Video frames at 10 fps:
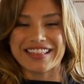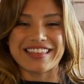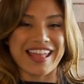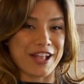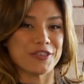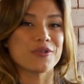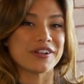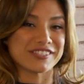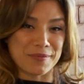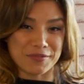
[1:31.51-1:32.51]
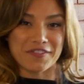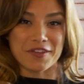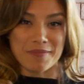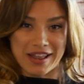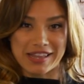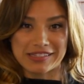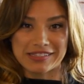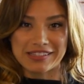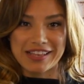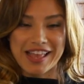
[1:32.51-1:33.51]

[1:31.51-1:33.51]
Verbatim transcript: The annual consumption of tamales?